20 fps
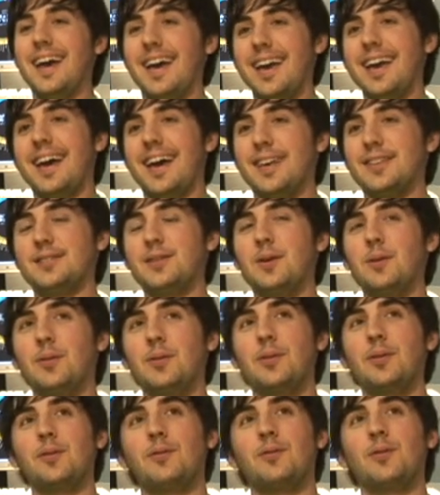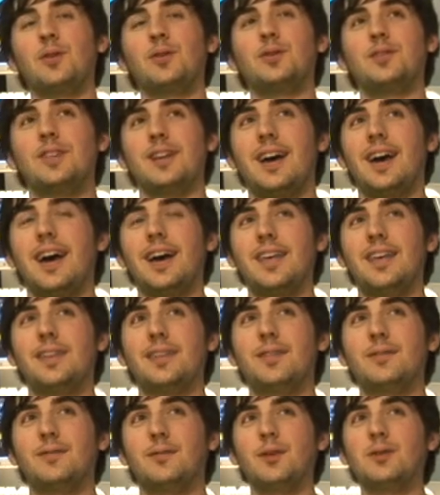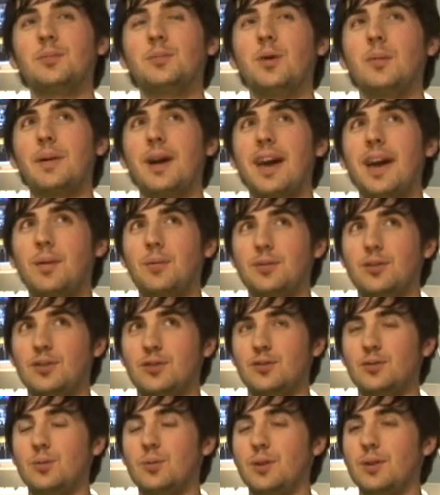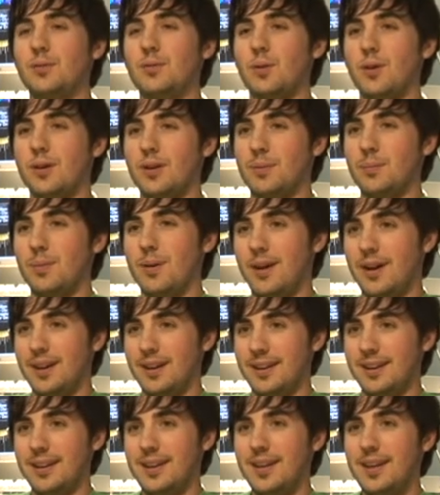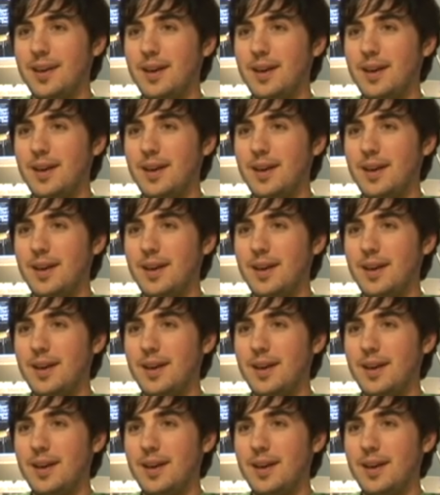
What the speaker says: Yeah. So the first modem I had was a 2400 baud,